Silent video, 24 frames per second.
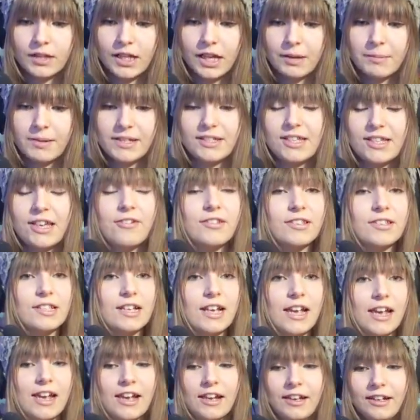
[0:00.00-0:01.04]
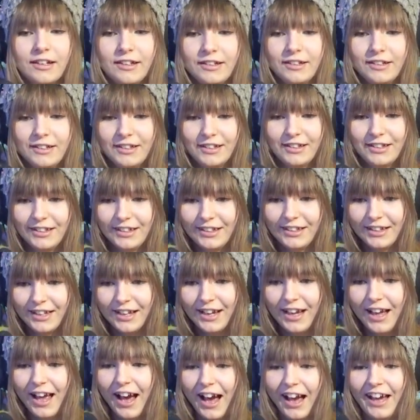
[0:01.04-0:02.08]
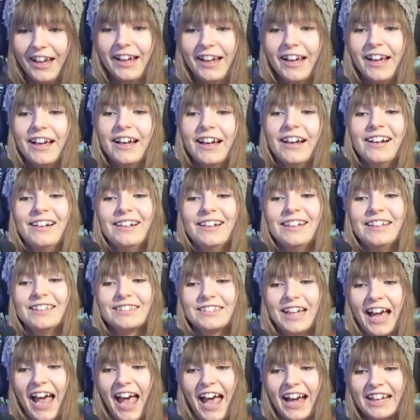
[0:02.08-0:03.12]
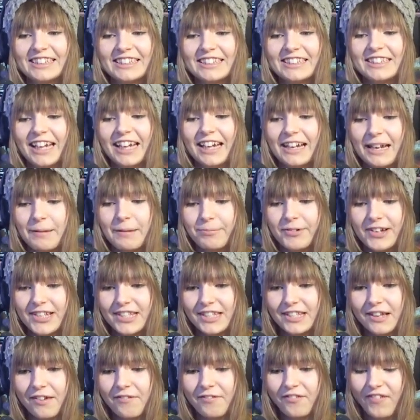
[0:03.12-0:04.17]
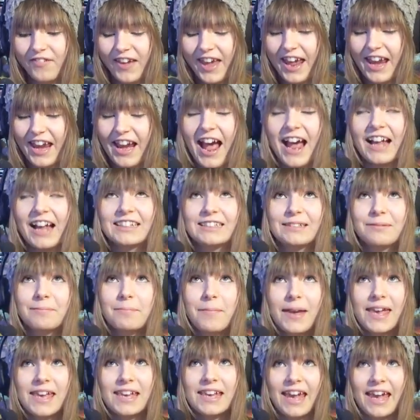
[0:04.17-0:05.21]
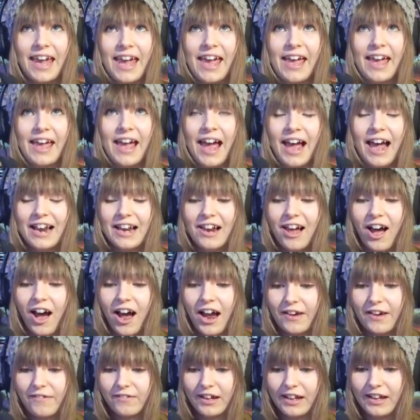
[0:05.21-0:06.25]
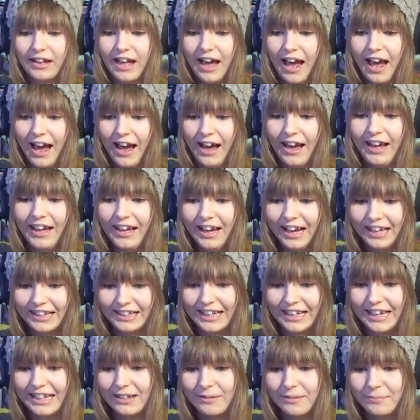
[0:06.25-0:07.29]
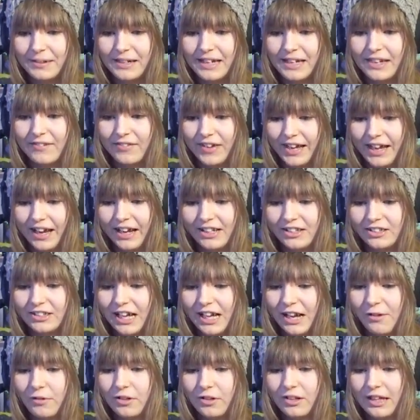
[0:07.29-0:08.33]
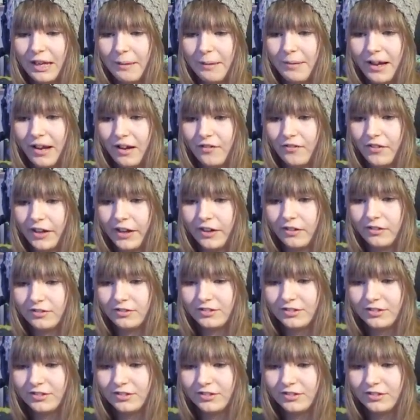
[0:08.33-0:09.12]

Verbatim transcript: I mean, seriously. To accidentally push something and to make it alive like that. I cannot believe it. I don't know how we're going to get back there.